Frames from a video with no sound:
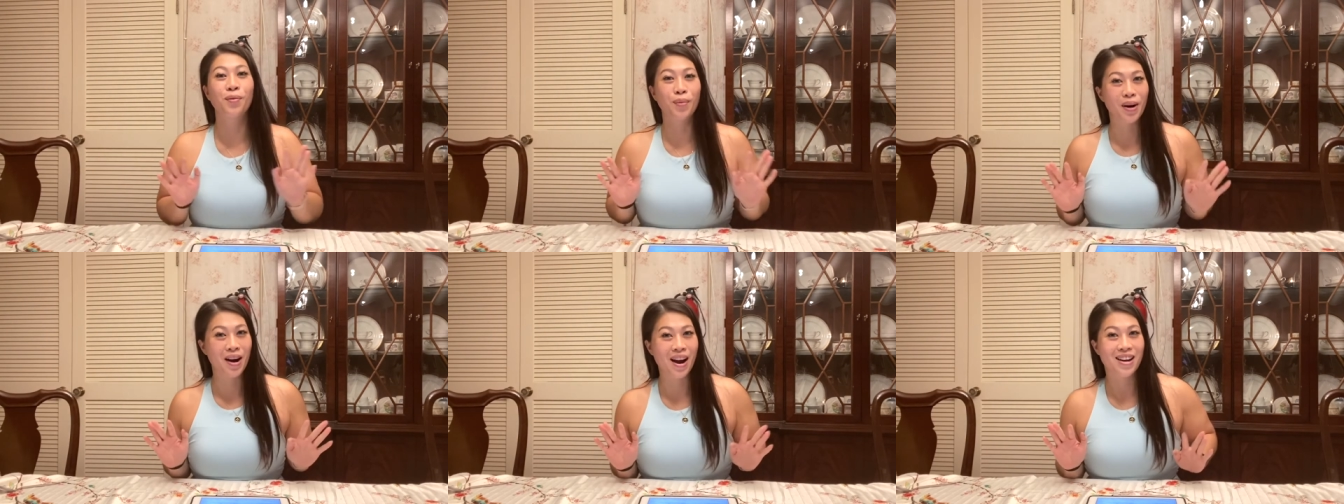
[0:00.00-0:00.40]

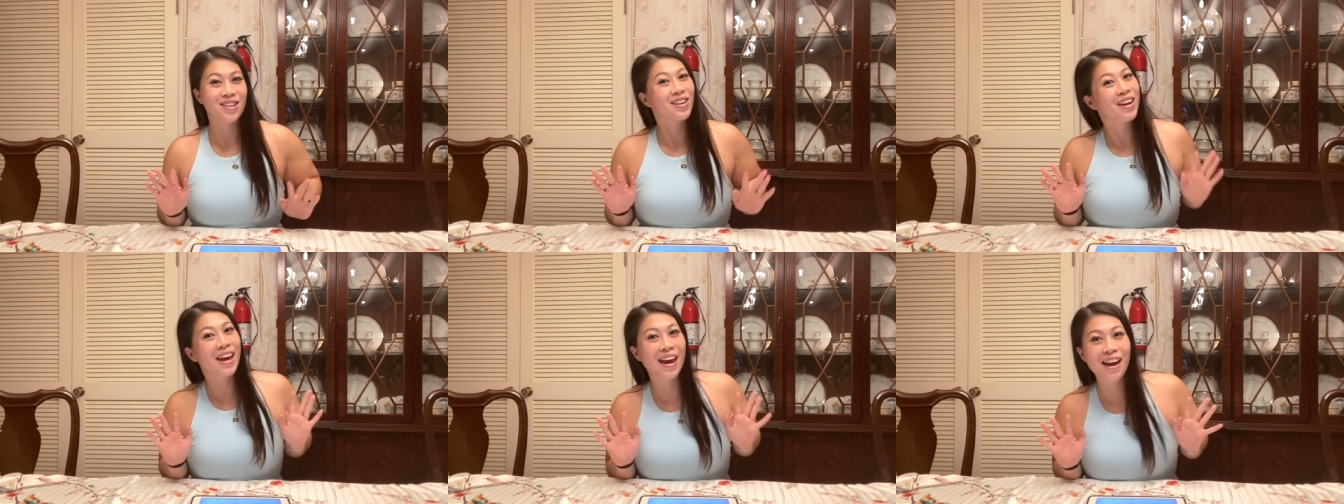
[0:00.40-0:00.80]
where I
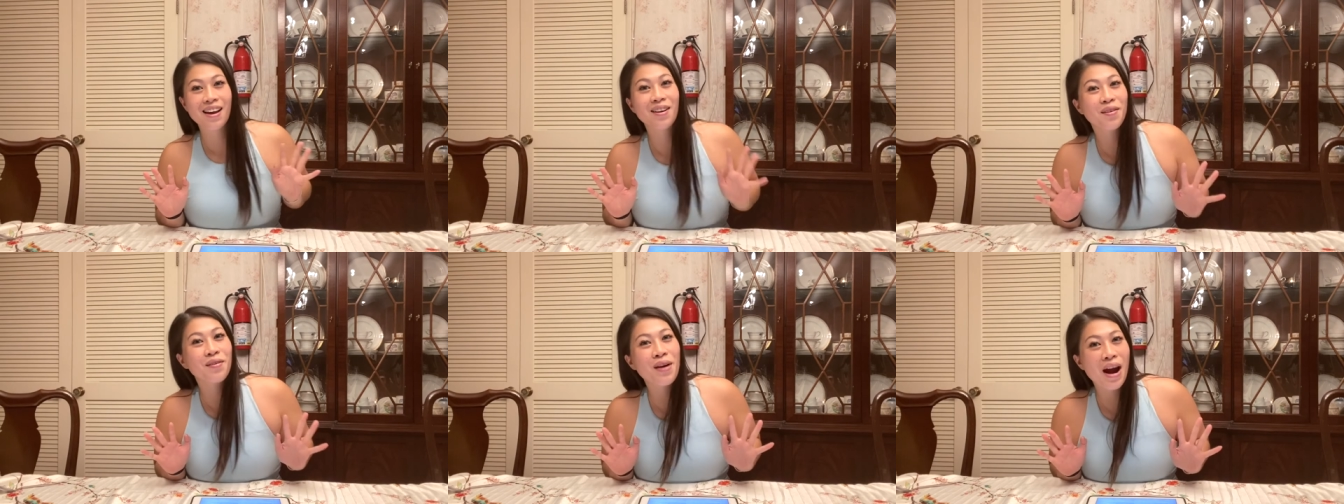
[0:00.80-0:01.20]

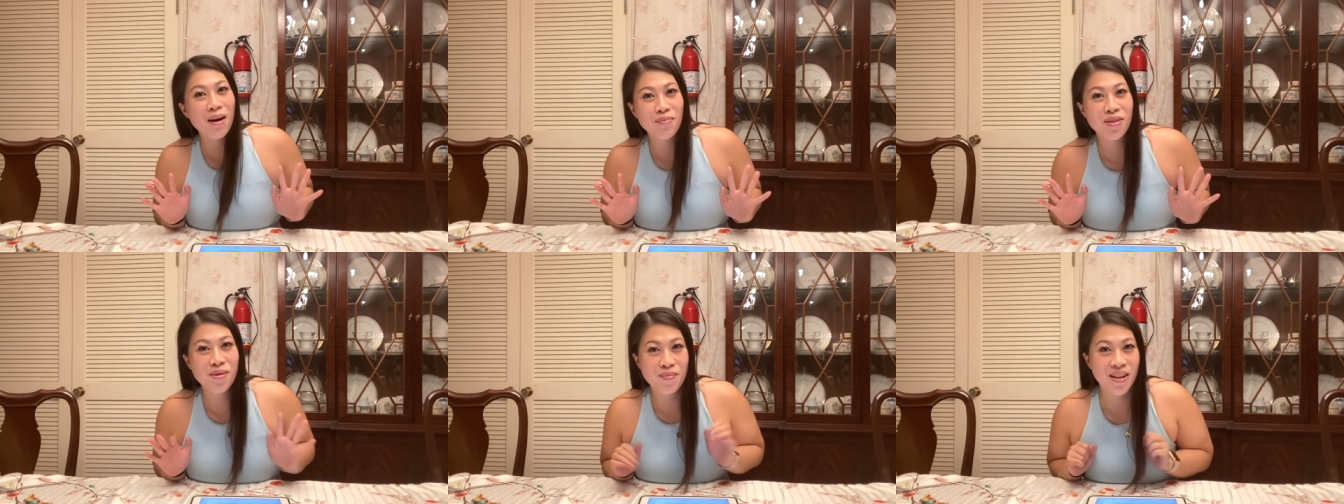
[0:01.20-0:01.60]
can't
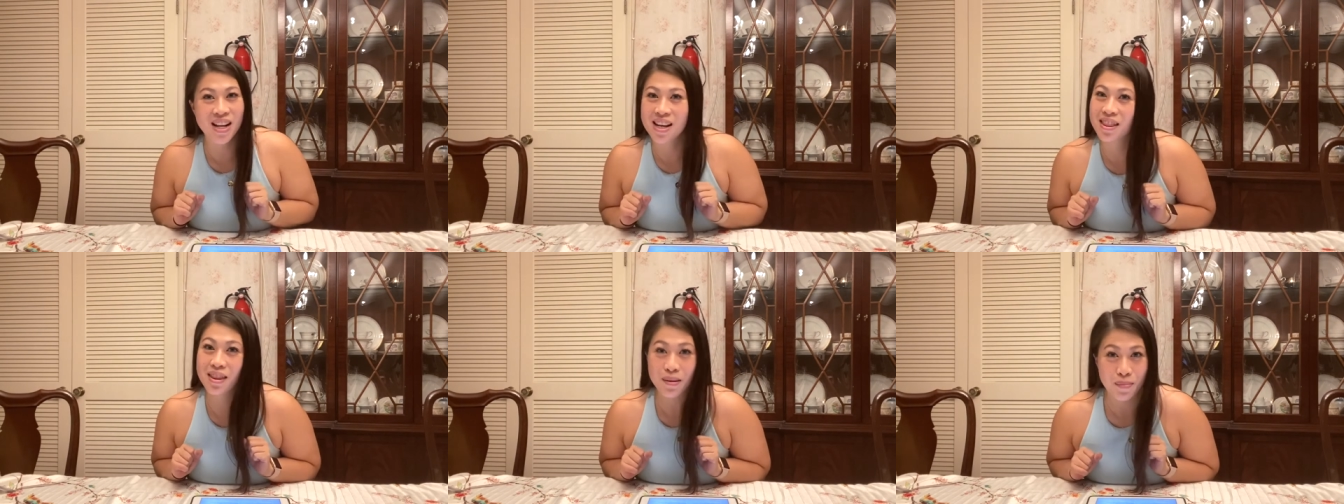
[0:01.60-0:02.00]
grab them and
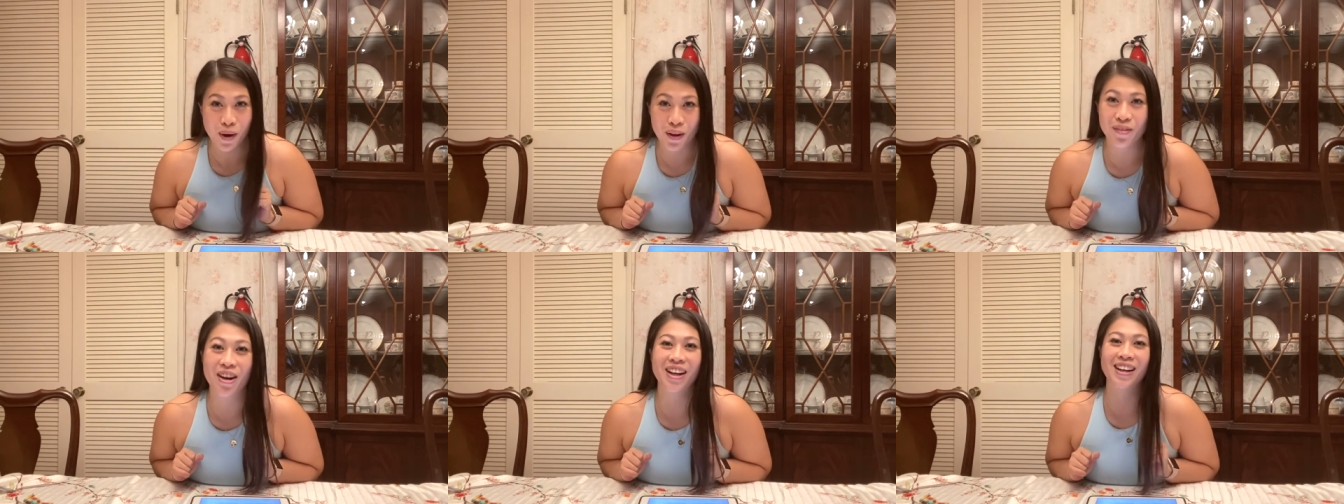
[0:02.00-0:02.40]
eat them
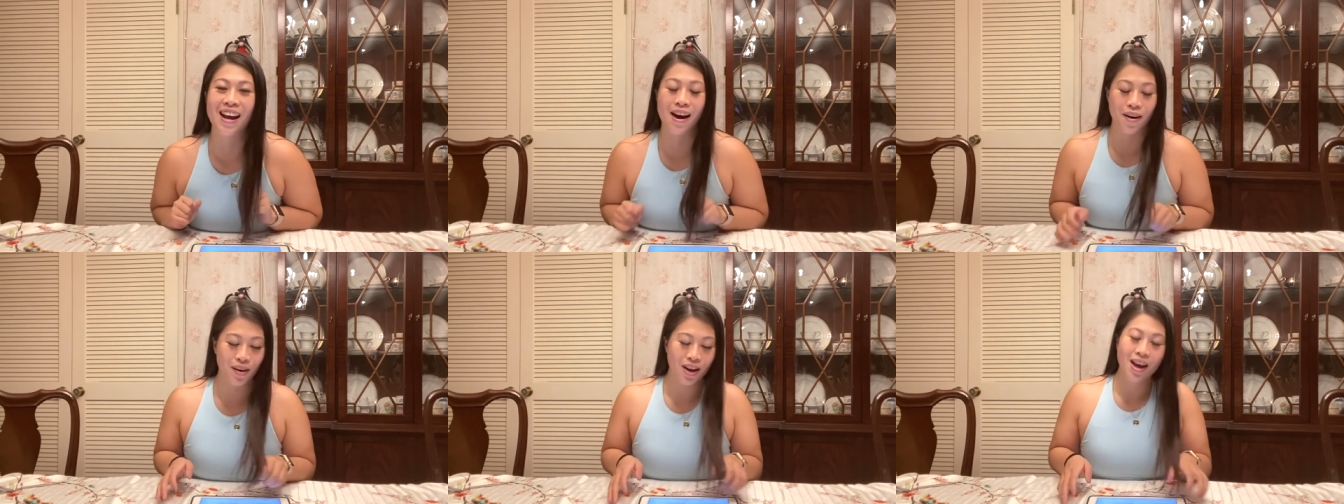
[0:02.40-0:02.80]
all right
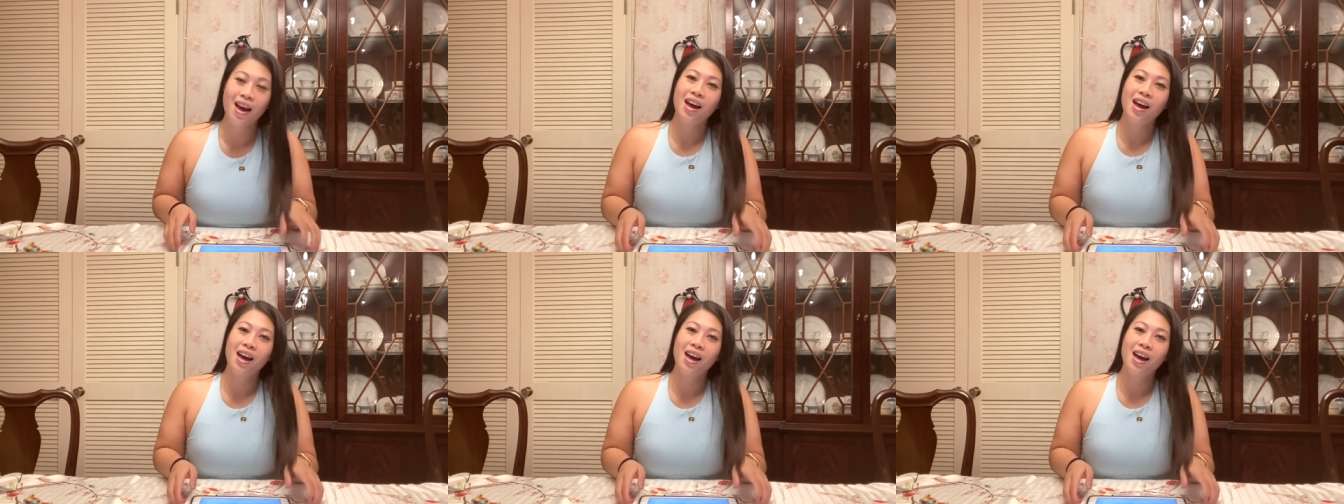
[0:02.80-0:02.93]
now,